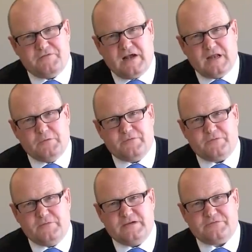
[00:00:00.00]
available
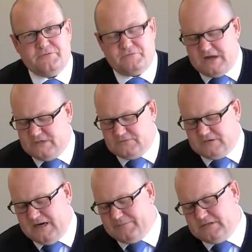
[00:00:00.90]
for a different range of
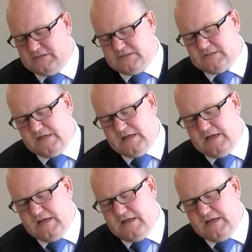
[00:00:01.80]
diameters,